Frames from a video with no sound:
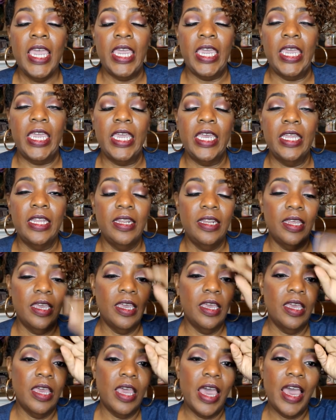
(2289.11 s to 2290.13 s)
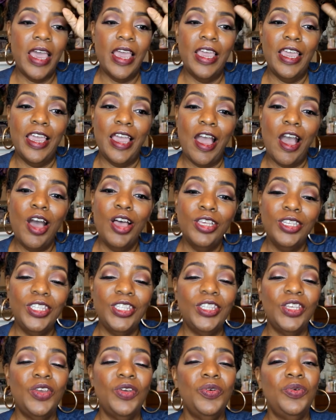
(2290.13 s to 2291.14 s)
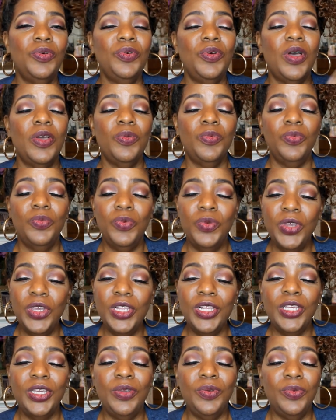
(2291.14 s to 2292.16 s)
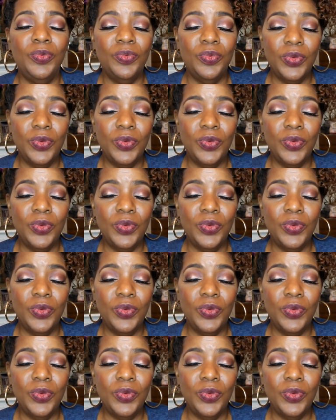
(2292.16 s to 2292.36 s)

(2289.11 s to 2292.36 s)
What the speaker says: And I also really,